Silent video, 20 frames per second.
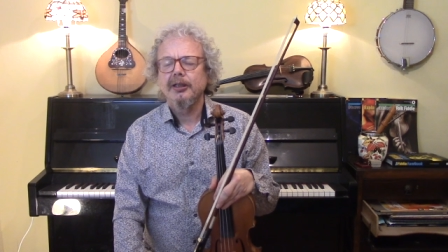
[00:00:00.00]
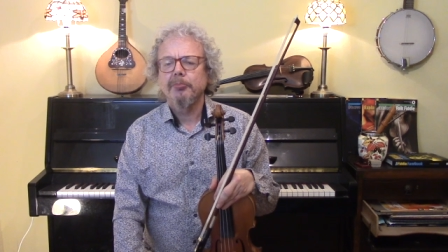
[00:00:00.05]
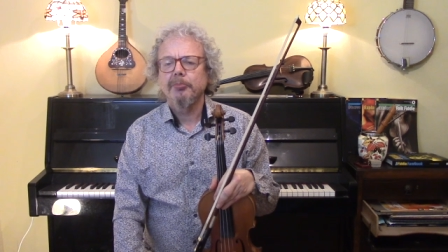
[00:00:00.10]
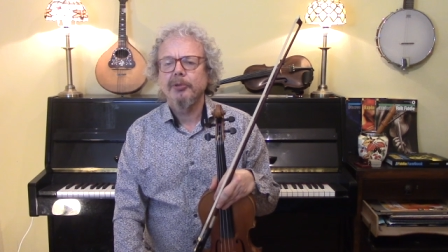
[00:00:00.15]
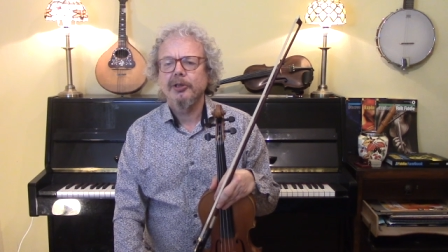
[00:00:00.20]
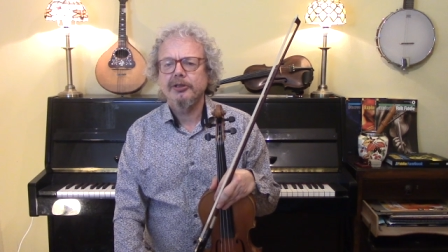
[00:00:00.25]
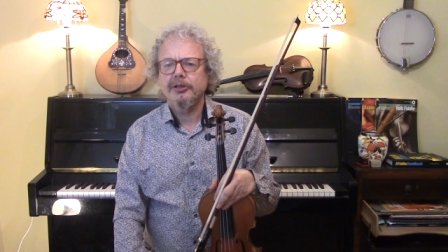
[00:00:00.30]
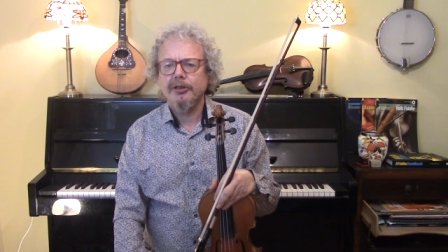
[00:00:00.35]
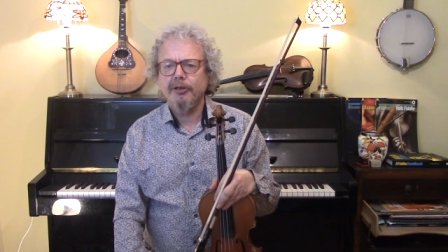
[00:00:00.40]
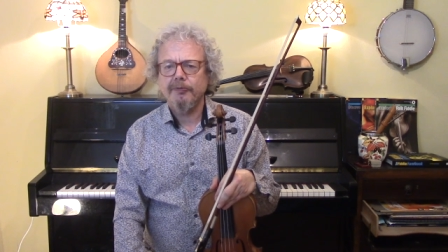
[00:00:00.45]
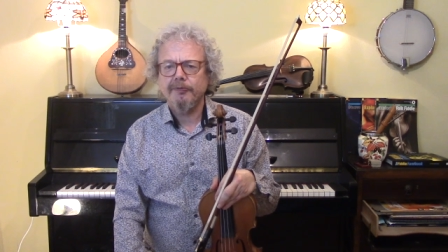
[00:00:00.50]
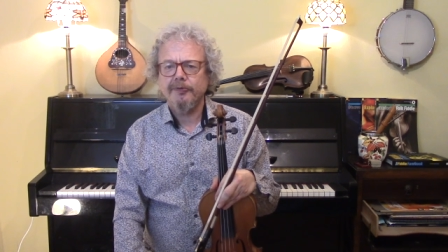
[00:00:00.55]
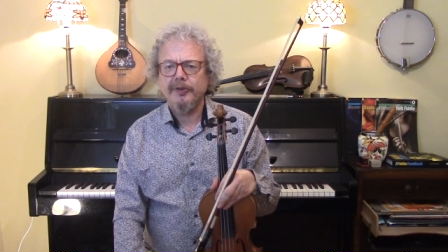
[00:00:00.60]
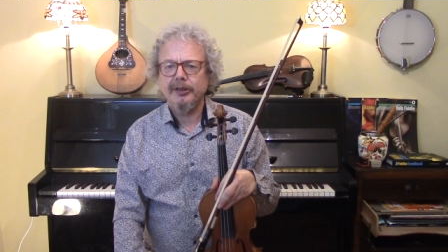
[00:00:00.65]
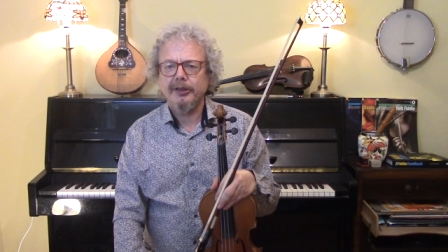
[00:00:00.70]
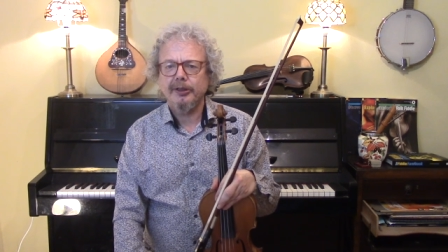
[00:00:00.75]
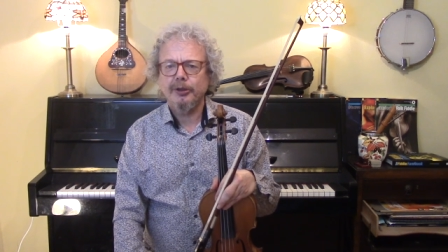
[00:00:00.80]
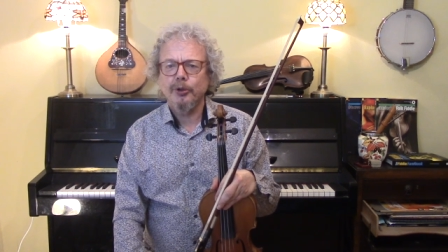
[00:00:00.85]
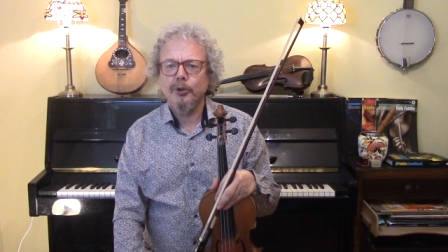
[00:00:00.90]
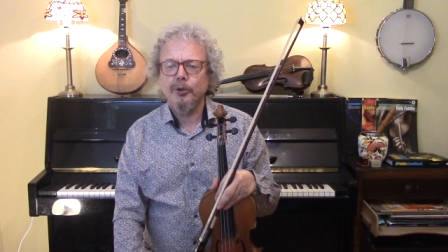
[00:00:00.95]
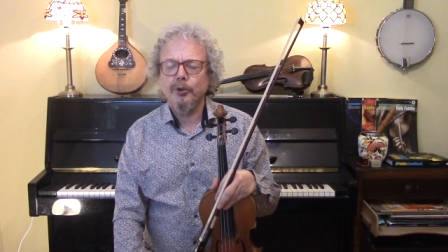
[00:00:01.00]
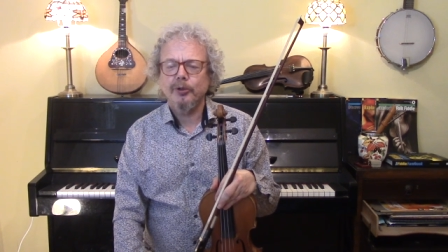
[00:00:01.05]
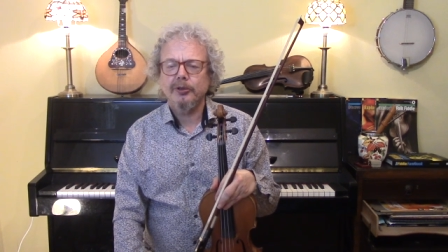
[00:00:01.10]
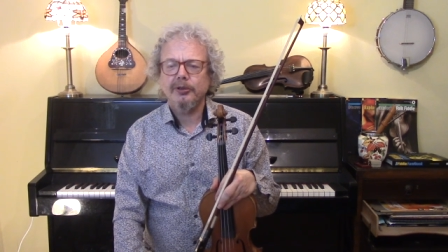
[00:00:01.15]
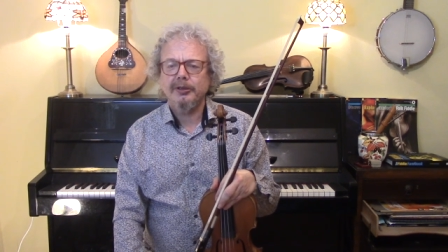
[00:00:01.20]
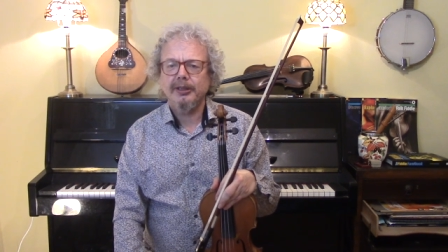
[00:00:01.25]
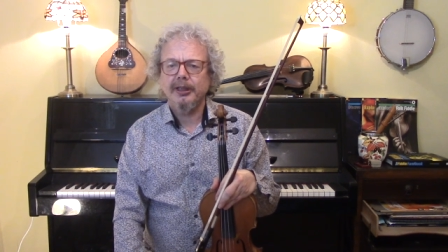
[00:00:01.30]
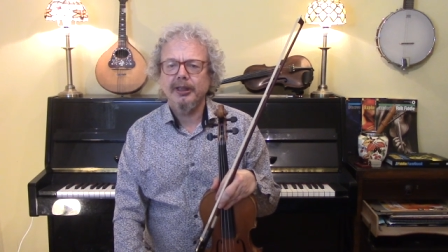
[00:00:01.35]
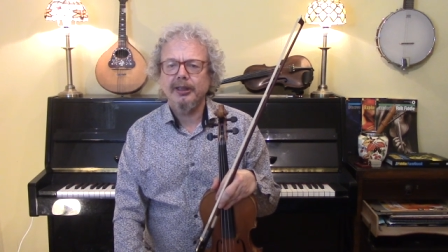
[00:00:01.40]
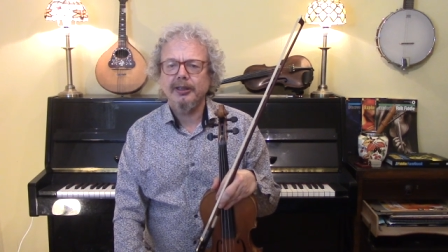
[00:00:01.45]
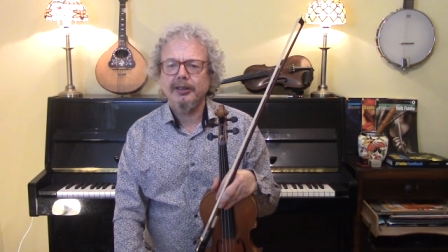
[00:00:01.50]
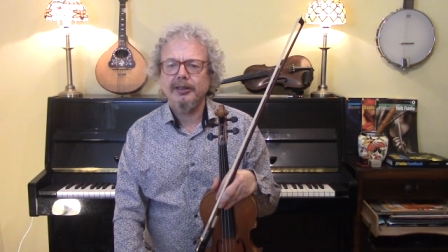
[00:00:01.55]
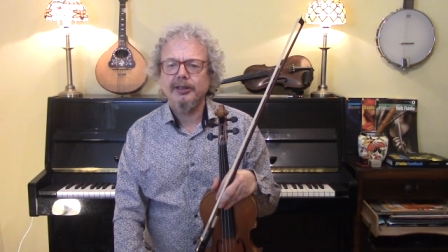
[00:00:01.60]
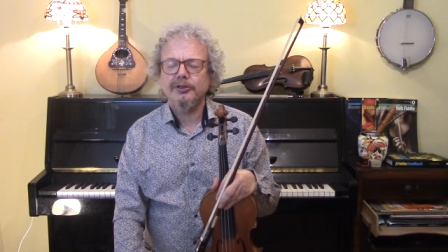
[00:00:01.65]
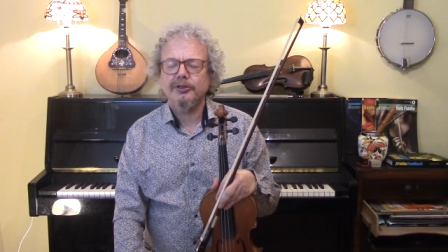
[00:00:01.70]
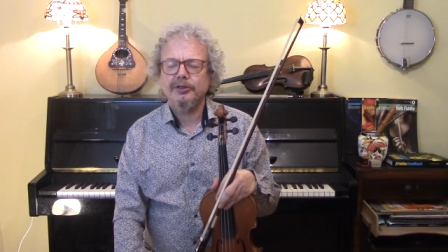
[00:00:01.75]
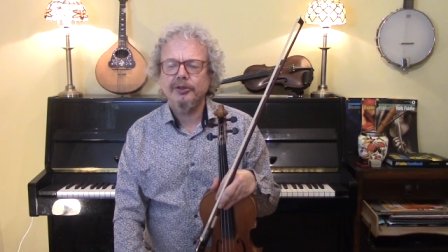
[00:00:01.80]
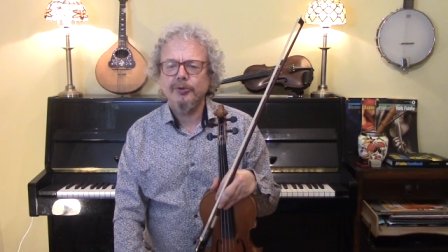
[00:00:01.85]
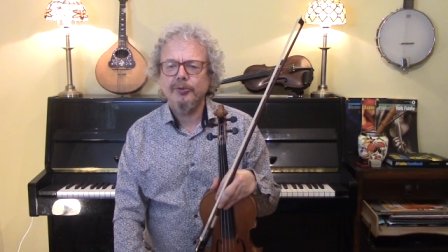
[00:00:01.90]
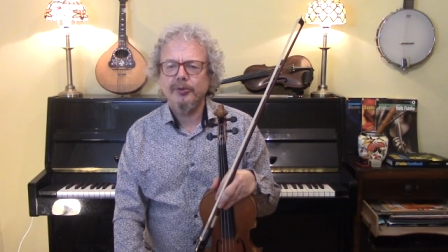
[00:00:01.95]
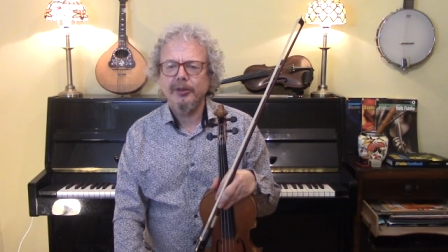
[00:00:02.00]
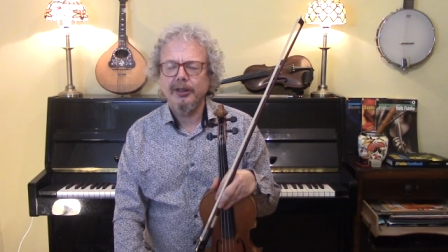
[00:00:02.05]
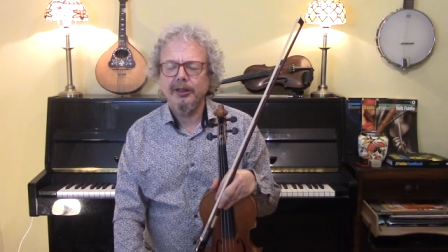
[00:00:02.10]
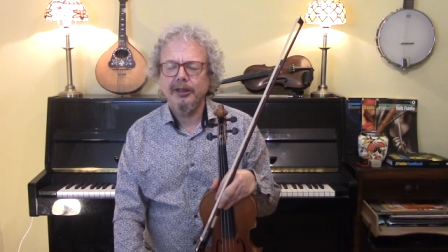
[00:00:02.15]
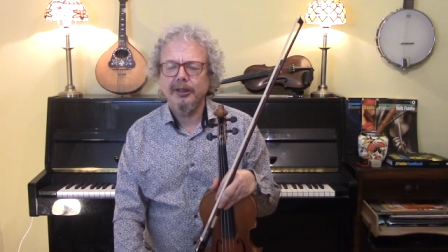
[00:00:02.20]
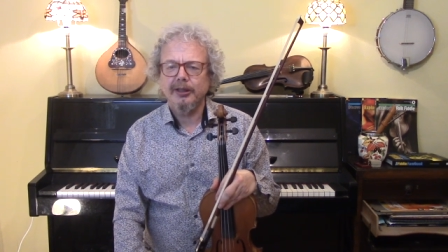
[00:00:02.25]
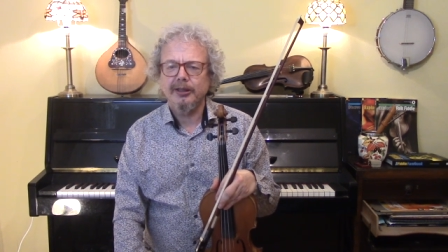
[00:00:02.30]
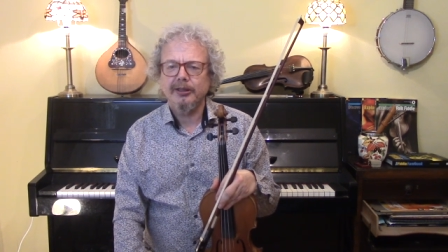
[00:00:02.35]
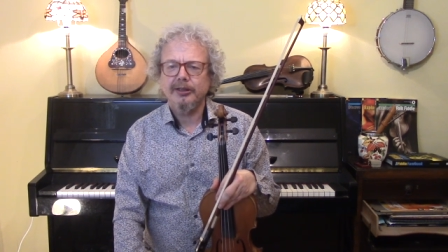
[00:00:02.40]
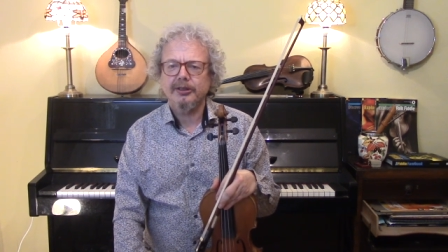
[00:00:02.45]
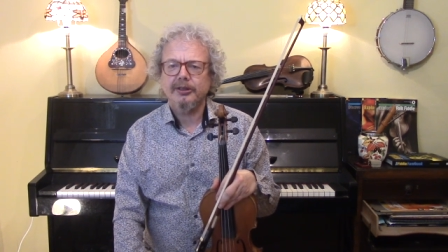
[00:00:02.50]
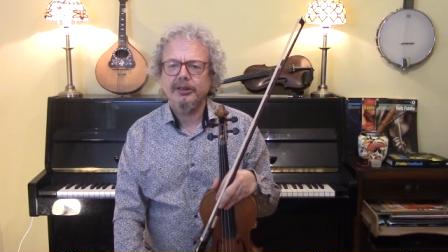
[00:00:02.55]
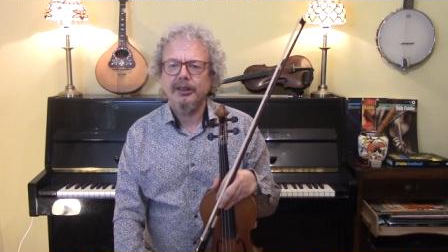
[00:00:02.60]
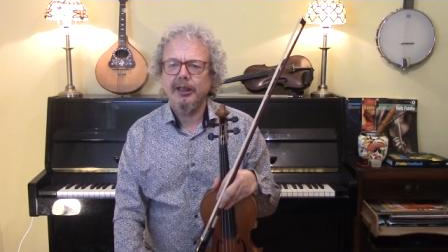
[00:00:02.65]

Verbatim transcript: but don't fit the chord, then you'll soon realise,